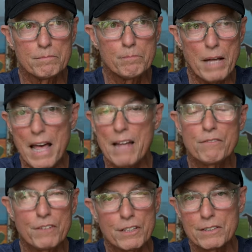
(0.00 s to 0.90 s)
bad
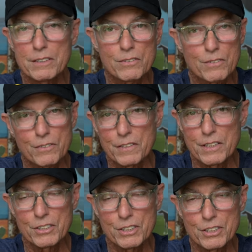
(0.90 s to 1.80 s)
feelings for
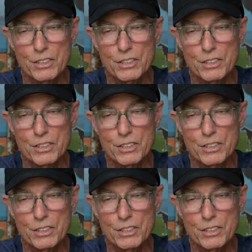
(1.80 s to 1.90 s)
fish.